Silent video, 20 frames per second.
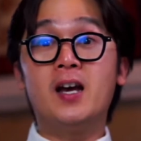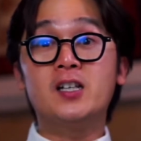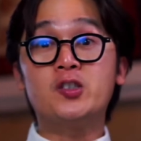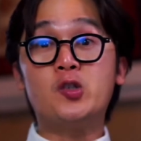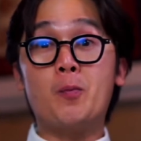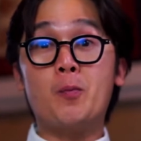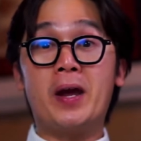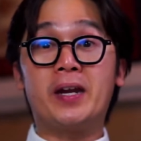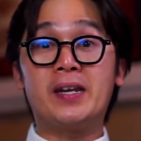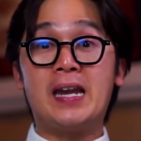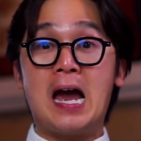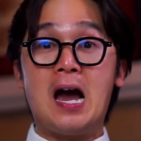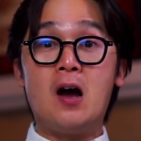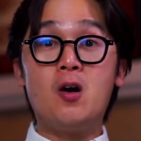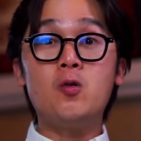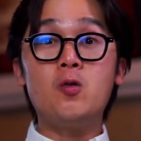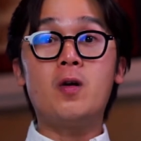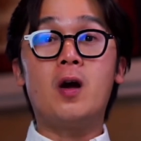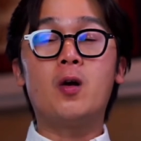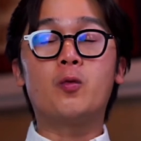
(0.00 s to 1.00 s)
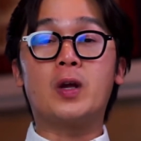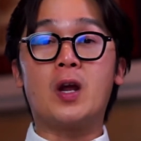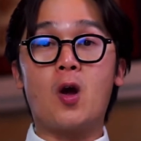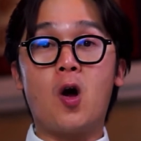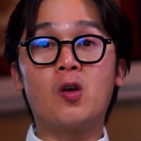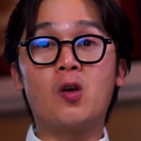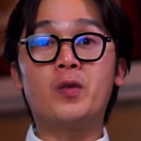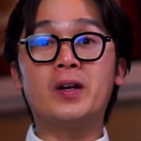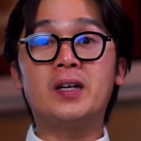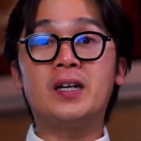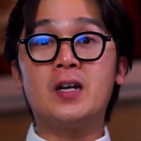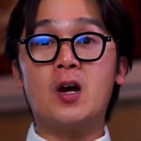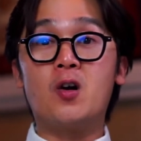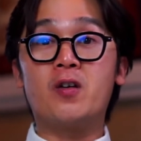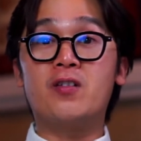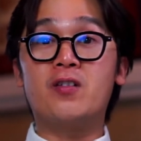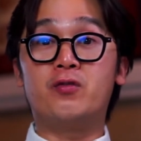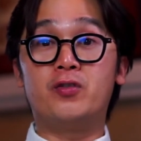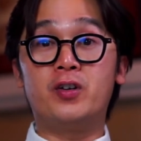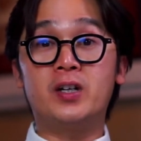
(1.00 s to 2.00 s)
So by now, we already know
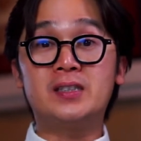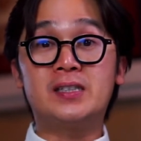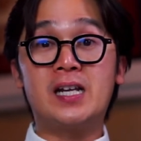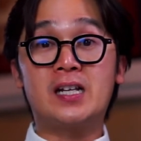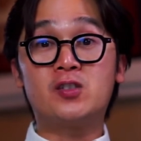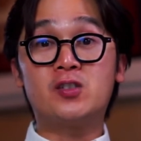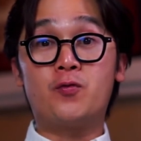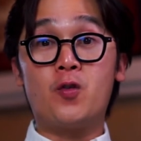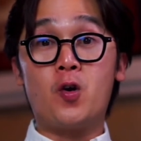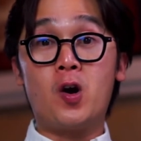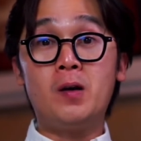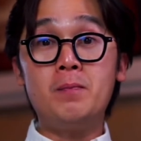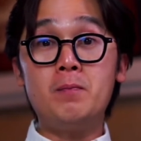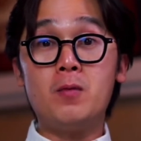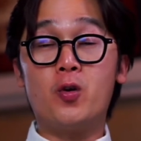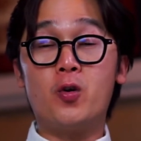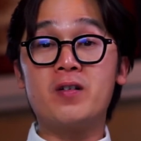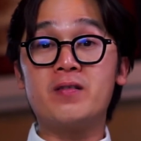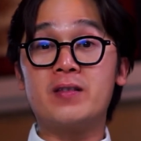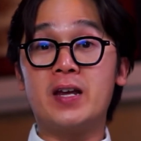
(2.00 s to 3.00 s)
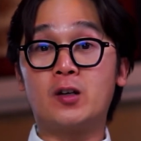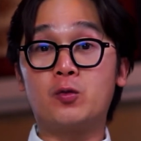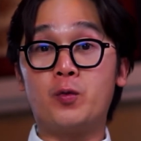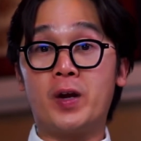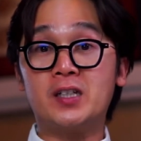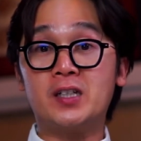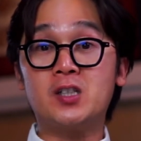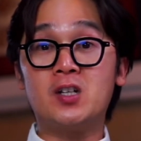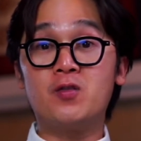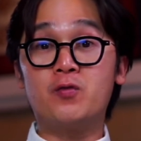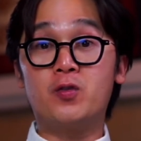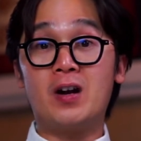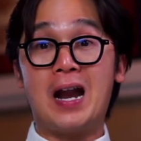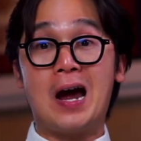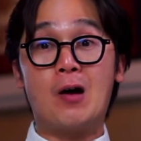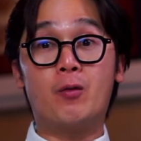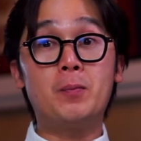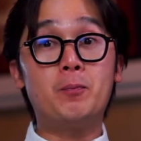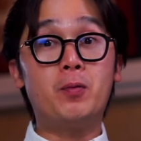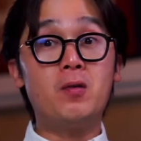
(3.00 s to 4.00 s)
the vertex form or the equation for
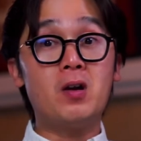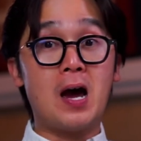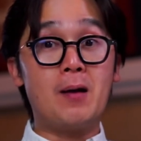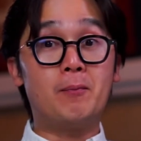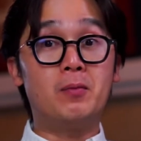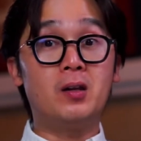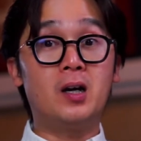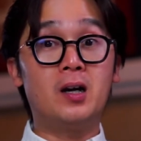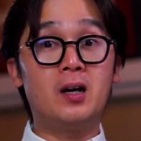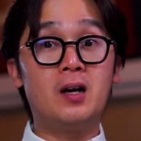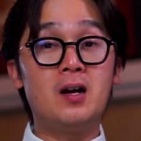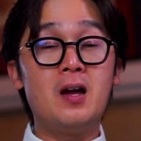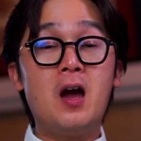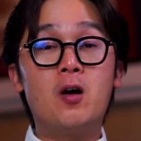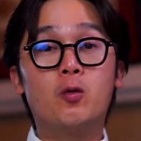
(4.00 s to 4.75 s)
our parabola.